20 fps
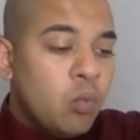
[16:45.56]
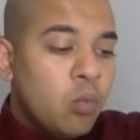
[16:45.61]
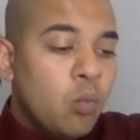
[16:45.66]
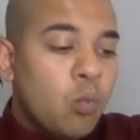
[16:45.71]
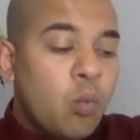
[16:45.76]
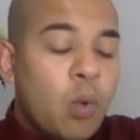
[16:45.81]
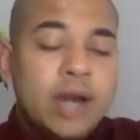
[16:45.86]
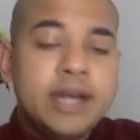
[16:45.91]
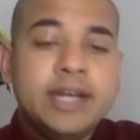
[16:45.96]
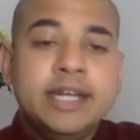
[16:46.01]

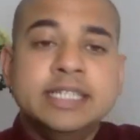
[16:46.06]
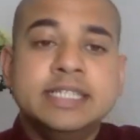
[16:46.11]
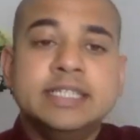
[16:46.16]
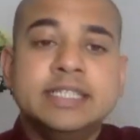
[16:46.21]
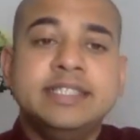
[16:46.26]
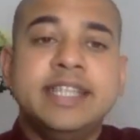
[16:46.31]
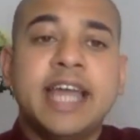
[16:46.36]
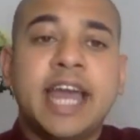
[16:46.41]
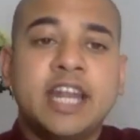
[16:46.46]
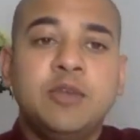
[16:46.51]
what
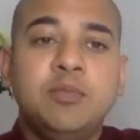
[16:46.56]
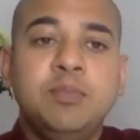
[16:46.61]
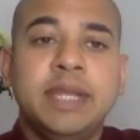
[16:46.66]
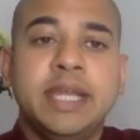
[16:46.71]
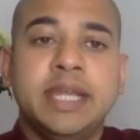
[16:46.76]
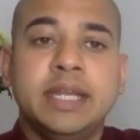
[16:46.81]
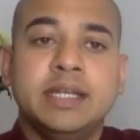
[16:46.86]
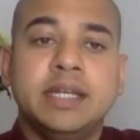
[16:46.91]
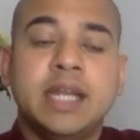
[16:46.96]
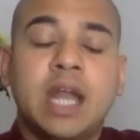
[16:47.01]
does that
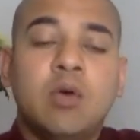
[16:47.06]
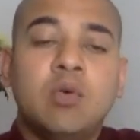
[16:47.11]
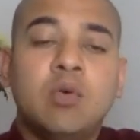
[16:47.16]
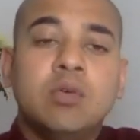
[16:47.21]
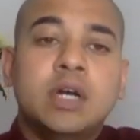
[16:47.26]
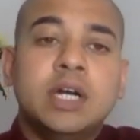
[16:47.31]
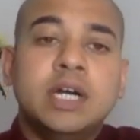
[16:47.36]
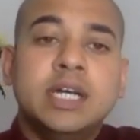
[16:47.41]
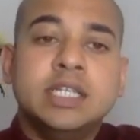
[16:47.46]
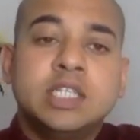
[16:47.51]
mean?
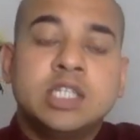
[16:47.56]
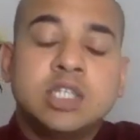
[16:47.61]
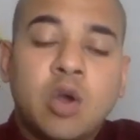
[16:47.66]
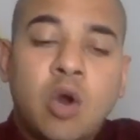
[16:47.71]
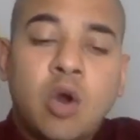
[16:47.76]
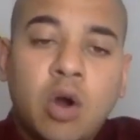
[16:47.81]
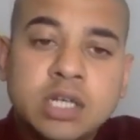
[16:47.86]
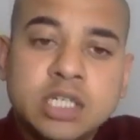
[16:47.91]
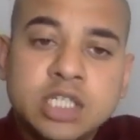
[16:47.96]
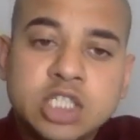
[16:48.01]
Now, a
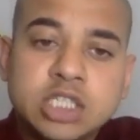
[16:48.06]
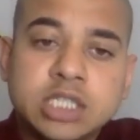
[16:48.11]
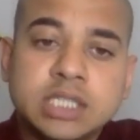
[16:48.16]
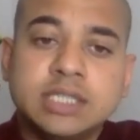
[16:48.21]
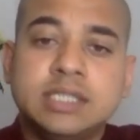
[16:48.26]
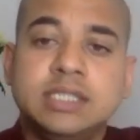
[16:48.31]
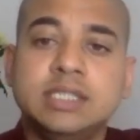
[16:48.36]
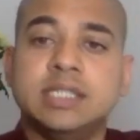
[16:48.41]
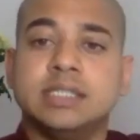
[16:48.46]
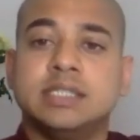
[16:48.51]

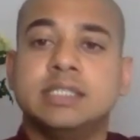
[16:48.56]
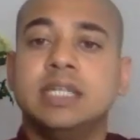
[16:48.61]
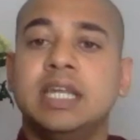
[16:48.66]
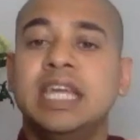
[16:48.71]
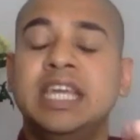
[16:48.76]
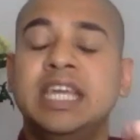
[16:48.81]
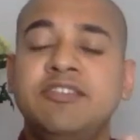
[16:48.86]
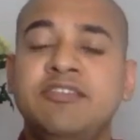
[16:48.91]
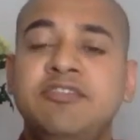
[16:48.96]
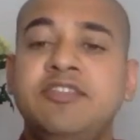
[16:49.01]
consciousness,
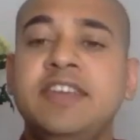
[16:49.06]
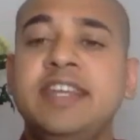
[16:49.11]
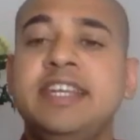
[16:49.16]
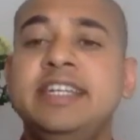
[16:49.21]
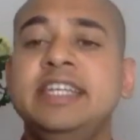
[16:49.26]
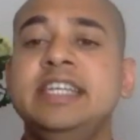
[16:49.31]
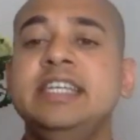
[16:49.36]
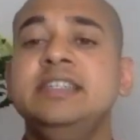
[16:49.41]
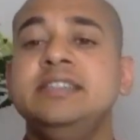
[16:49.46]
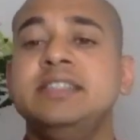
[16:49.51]
if
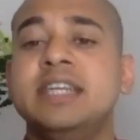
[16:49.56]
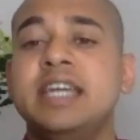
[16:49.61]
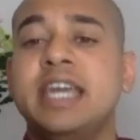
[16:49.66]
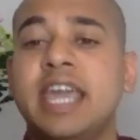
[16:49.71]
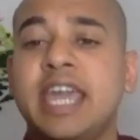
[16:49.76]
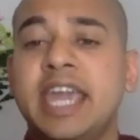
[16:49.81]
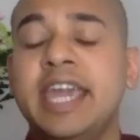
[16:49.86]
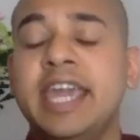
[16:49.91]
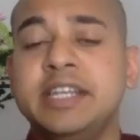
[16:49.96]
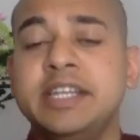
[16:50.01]
it is an
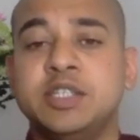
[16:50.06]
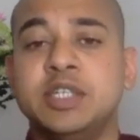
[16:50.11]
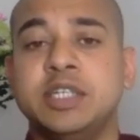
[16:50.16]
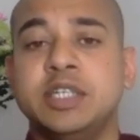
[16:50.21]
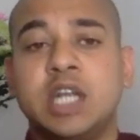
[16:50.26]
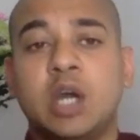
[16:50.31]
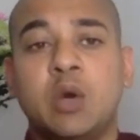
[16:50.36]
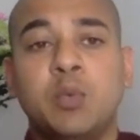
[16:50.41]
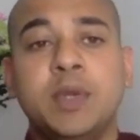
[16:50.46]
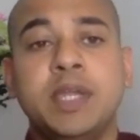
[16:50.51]

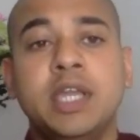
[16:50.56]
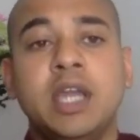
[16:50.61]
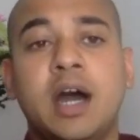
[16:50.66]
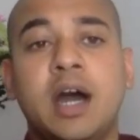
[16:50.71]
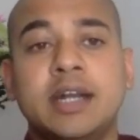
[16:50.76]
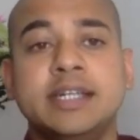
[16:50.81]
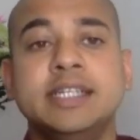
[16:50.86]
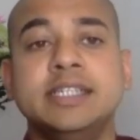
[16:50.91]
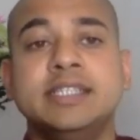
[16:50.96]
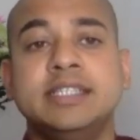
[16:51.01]
agent, now we
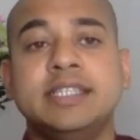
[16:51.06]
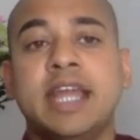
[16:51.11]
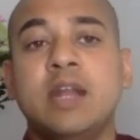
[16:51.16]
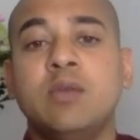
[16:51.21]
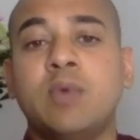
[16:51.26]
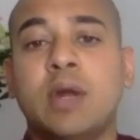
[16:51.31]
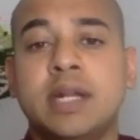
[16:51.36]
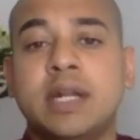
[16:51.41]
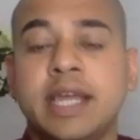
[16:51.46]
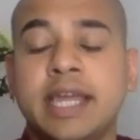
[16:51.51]

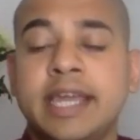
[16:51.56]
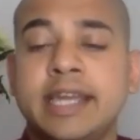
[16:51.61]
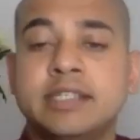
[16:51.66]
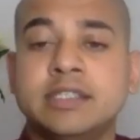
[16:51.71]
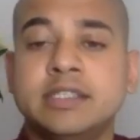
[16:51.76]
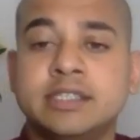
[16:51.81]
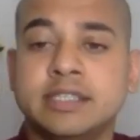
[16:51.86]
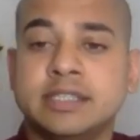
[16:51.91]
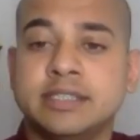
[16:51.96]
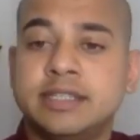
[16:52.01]
understand what an
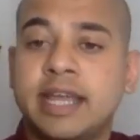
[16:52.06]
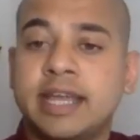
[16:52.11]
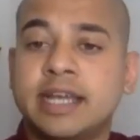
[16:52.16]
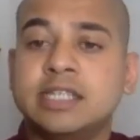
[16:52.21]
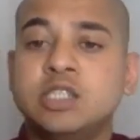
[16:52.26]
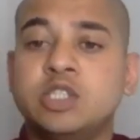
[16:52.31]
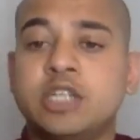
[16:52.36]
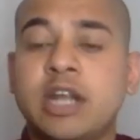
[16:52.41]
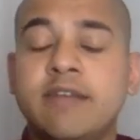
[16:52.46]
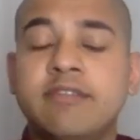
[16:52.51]
agent is, like
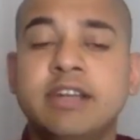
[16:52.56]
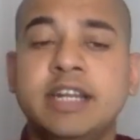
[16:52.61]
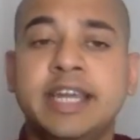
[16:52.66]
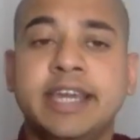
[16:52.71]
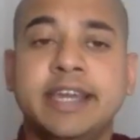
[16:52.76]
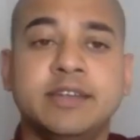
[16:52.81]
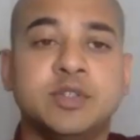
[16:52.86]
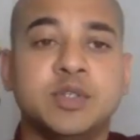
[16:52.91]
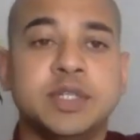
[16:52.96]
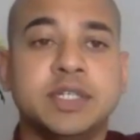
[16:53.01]
a travel
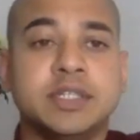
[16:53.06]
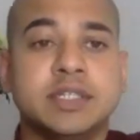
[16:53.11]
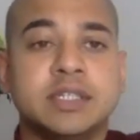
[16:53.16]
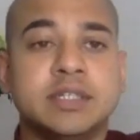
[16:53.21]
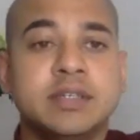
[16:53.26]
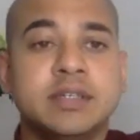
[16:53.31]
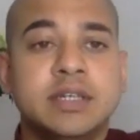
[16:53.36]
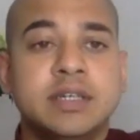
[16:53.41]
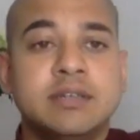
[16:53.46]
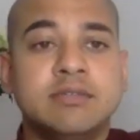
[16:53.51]
agent,
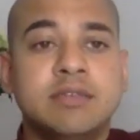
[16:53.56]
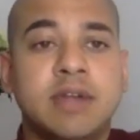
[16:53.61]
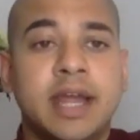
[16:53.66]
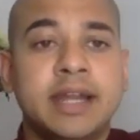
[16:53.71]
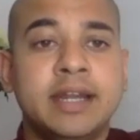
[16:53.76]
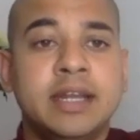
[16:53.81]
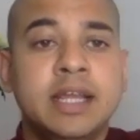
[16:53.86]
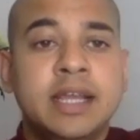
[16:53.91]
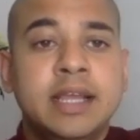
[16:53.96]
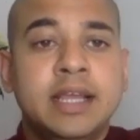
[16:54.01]

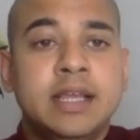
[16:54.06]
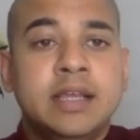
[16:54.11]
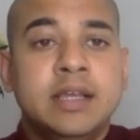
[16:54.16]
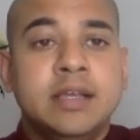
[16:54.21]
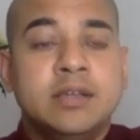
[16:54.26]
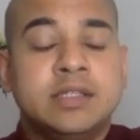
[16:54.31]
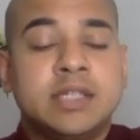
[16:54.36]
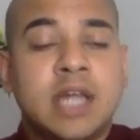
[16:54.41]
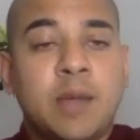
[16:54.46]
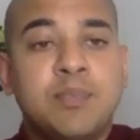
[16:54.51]
right?
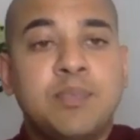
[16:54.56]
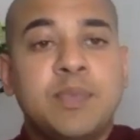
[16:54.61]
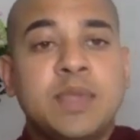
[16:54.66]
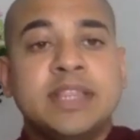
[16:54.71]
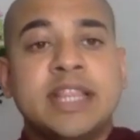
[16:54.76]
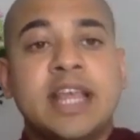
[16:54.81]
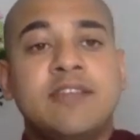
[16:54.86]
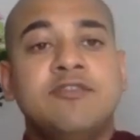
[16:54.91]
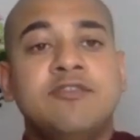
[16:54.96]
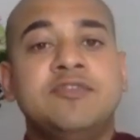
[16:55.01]

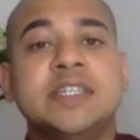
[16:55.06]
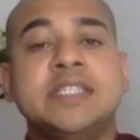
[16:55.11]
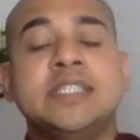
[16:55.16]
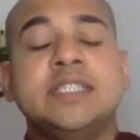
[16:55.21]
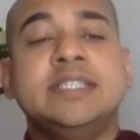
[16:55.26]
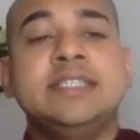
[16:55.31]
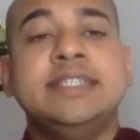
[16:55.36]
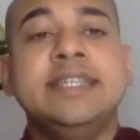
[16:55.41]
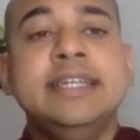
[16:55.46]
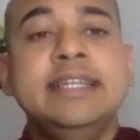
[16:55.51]
Something that
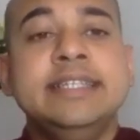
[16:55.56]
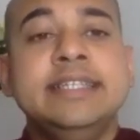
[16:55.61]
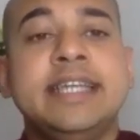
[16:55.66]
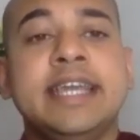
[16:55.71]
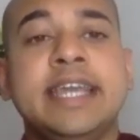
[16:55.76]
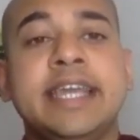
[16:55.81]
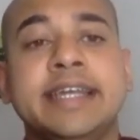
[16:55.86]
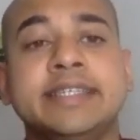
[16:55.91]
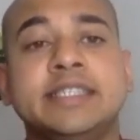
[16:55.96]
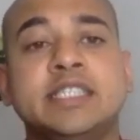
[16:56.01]

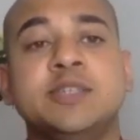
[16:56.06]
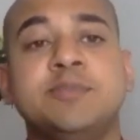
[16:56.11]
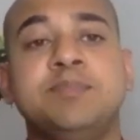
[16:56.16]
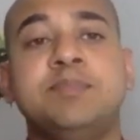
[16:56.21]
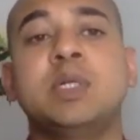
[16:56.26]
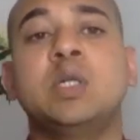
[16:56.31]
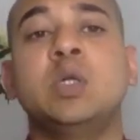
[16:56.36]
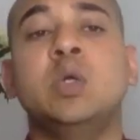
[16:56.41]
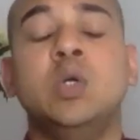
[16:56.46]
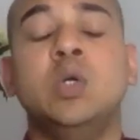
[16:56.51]
facilitates a
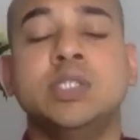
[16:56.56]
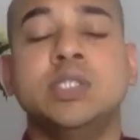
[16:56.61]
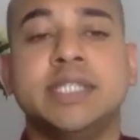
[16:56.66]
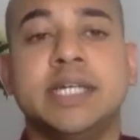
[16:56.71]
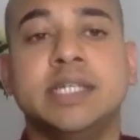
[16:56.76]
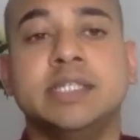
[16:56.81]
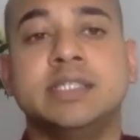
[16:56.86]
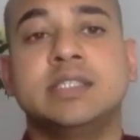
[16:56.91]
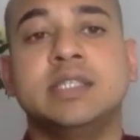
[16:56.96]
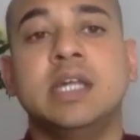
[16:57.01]

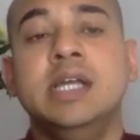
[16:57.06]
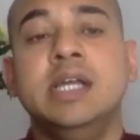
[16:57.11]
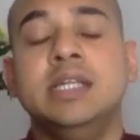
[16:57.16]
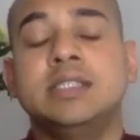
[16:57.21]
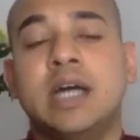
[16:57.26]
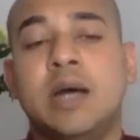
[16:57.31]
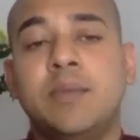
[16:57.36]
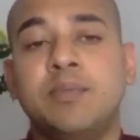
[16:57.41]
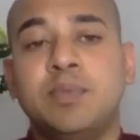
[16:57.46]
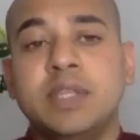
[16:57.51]
process,
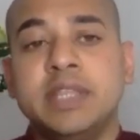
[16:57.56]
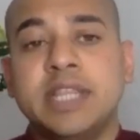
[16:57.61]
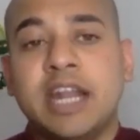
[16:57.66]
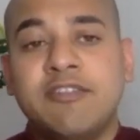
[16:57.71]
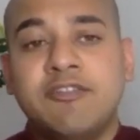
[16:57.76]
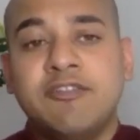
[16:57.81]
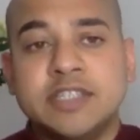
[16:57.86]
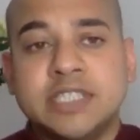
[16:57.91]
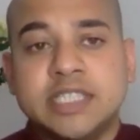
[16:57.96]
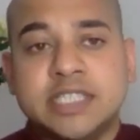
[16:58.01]
something
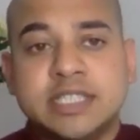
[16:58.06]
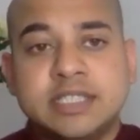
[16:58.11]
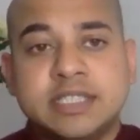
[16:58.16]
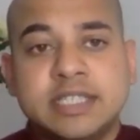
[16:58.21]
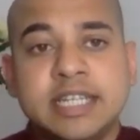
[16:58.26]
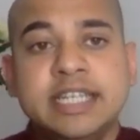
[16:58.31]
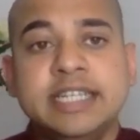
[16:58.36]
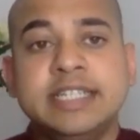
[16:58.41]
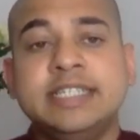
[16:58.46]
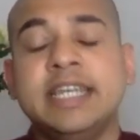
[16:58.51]
that
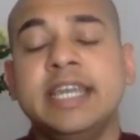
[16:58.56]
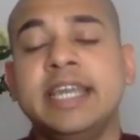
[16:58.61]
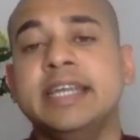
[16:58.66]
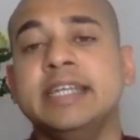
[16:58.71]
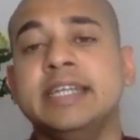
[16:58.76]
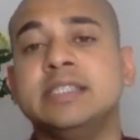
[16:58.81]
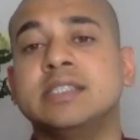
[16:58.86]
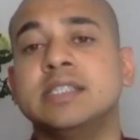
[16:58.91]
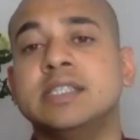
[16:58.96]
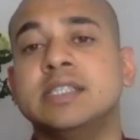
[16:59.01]

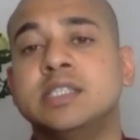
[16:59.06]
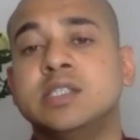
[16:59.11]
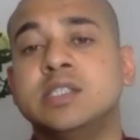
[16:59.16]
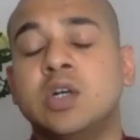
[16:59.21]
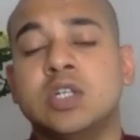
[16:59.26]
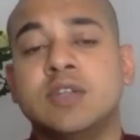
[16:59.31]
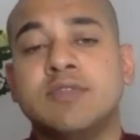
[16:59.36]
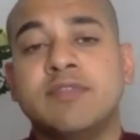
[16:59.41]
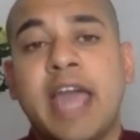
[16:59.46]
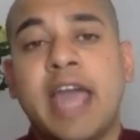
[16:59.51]
facilitates a
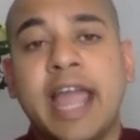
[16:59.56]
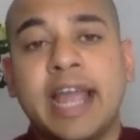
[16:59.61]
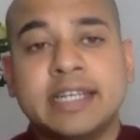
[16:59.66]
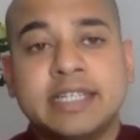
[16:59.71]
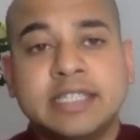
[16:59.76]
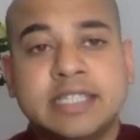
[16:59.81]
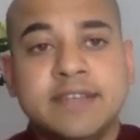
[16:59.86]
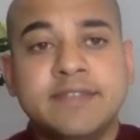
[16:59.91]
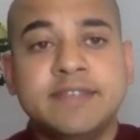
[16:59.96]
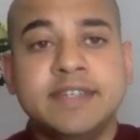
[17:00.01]
sort of
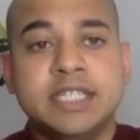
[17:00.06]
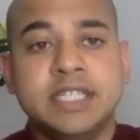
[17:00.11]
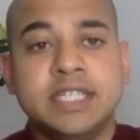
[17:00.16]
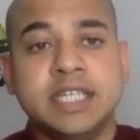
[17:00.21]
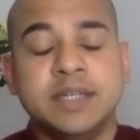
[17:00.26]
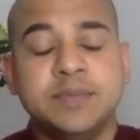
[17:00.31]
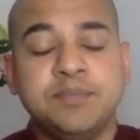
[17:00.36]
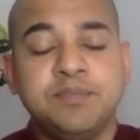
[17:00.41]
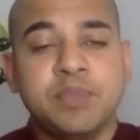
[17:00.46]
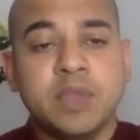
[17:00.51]

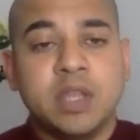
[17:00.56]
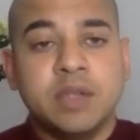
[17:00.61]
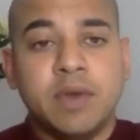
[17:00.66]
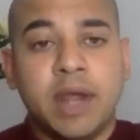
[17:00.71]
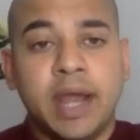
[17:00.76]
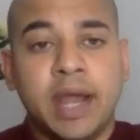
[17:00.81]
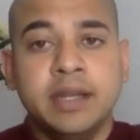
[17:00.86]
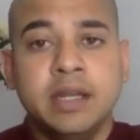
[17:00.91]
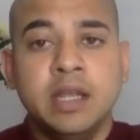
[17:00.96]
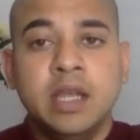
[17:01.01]
activity,
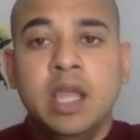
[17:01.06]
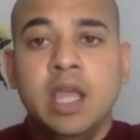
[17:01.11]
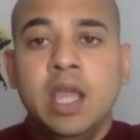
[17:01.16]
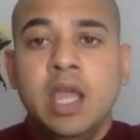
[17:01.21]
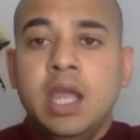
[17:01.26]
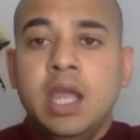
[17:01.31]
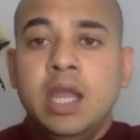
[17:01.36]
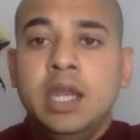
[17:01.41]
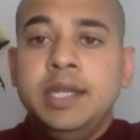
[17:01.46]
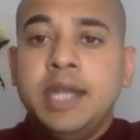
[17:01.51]
right?
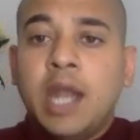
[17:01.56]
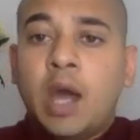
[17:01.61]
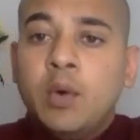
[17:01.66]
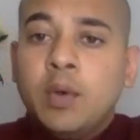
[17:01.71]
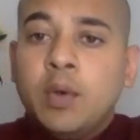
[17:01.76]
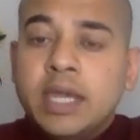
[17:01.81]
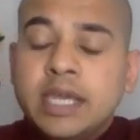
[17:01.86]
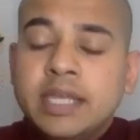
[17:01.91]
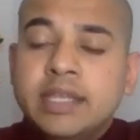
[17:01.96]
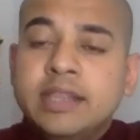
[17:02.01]

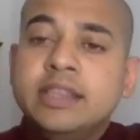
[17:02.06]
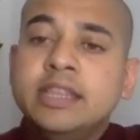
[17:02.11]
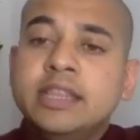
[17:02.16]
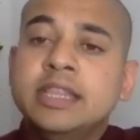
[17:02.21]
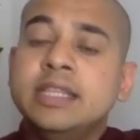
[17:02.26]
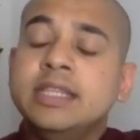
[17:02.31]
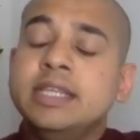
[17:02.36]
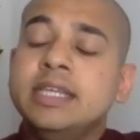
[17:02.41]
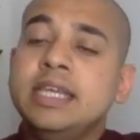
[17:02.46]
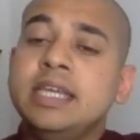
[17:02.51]
Now,
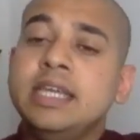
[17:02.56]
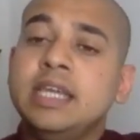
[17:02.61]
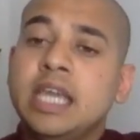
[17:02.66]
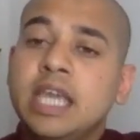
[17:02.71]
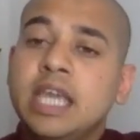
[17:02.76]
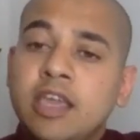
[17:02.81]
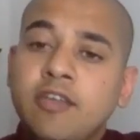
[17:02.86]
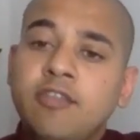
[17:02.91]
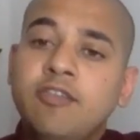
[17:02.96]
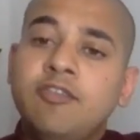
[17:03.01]

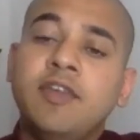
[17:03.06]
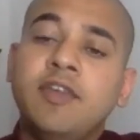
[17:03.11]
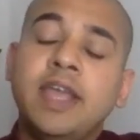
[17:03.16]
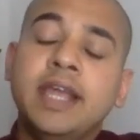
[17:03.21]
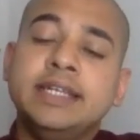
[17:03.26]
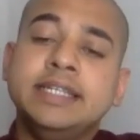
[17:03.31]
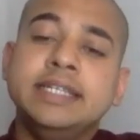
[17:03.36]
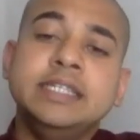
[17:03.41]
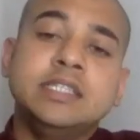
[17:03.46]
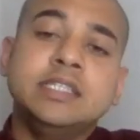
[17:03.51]
if
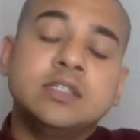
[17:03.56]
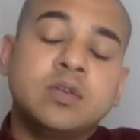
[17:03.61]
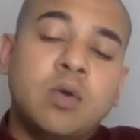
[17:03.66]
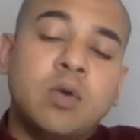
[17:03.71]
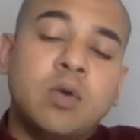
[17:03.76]
it is